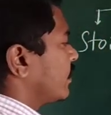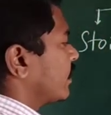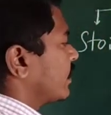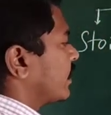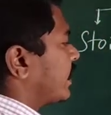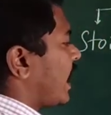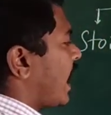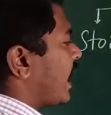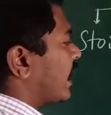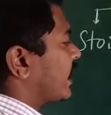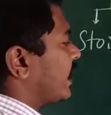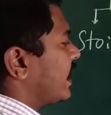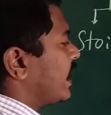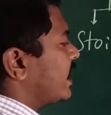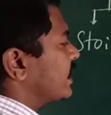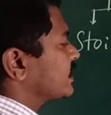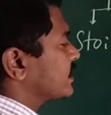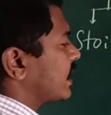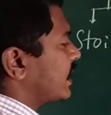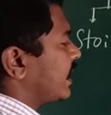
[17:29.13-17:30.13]

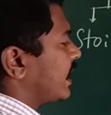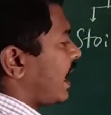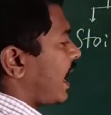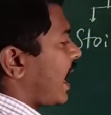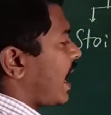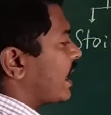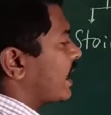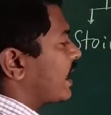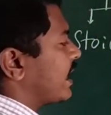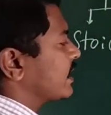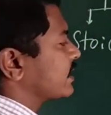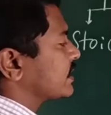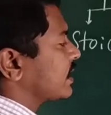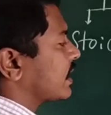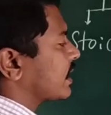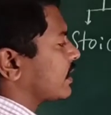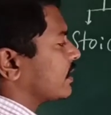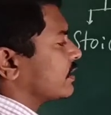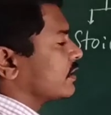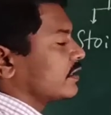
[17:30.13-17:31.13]
Cations and anions
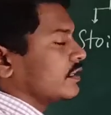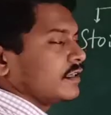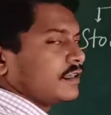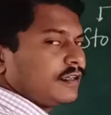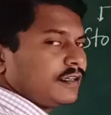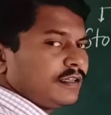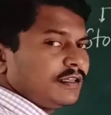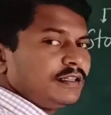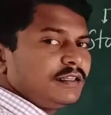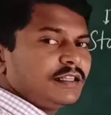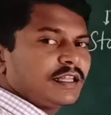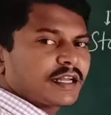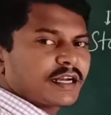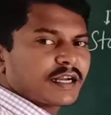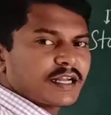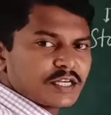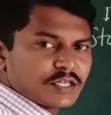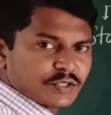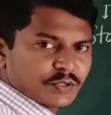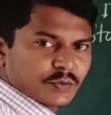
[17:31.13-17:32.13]
are in the
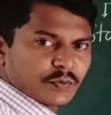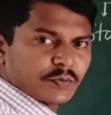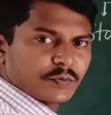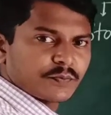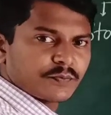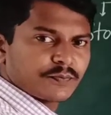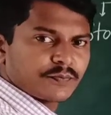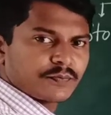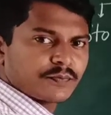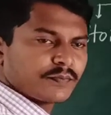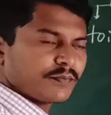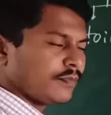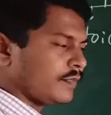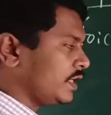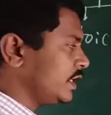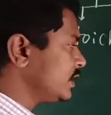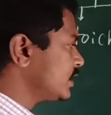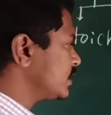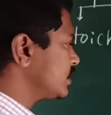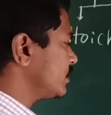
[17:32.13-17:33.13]
ratio.
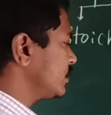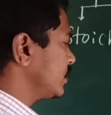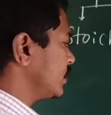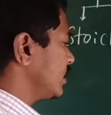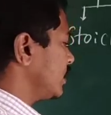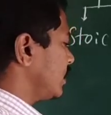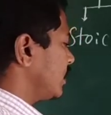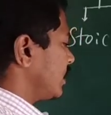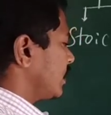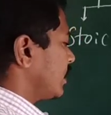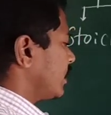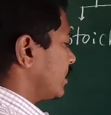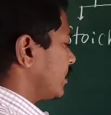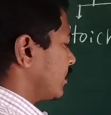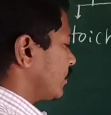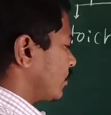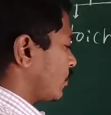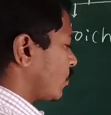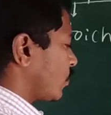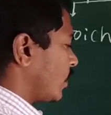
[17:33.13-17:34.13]
Means
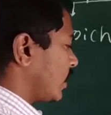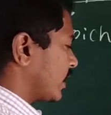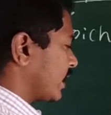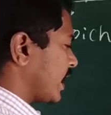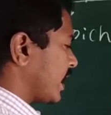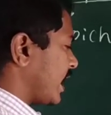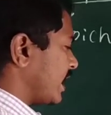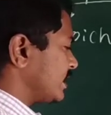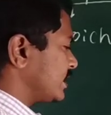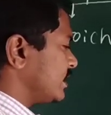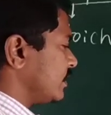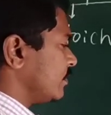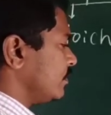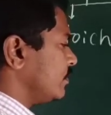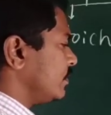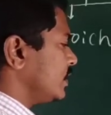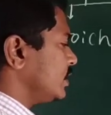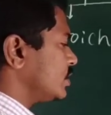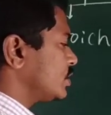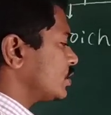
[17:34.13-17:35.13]
1 calcium
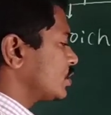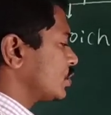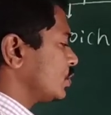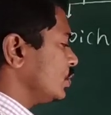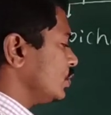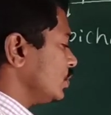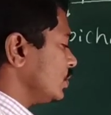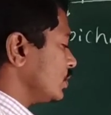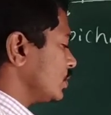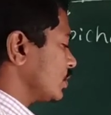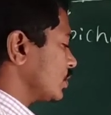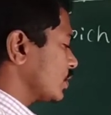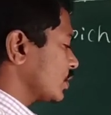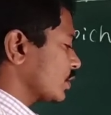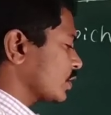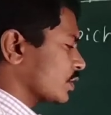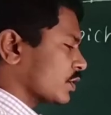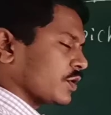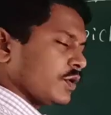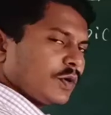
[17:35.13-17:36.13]
means 2
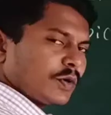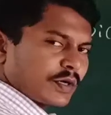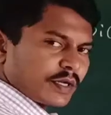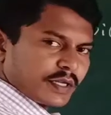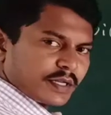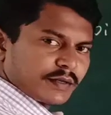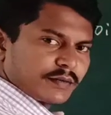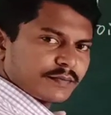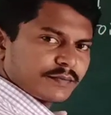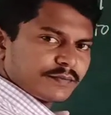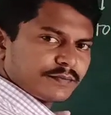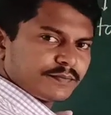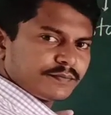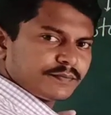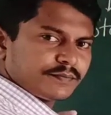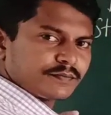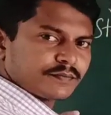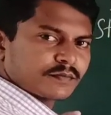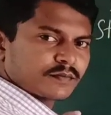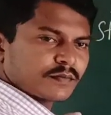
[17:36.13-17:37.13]
chlorine.
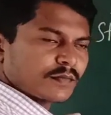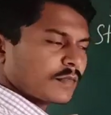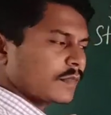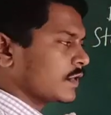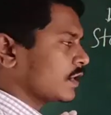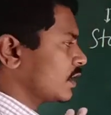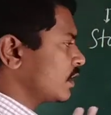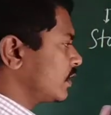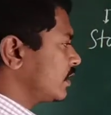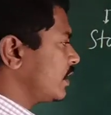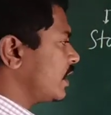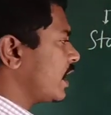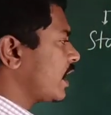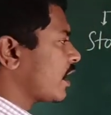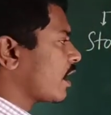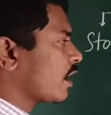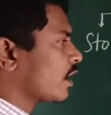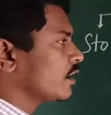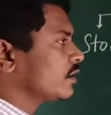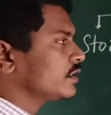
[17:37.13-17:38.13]
They are
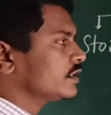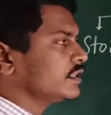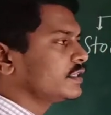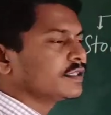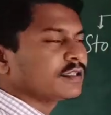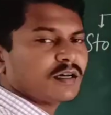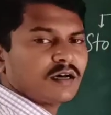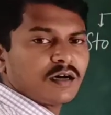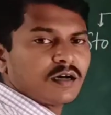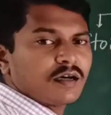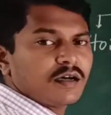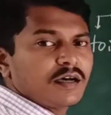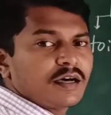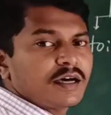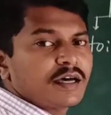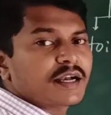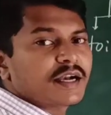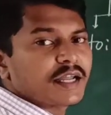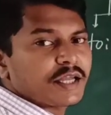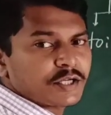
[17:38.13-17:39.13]
all in the
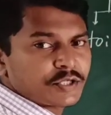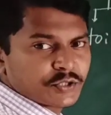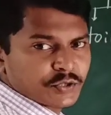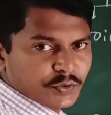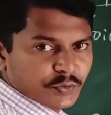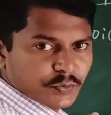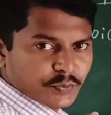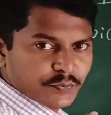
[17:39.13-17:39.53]
ratio.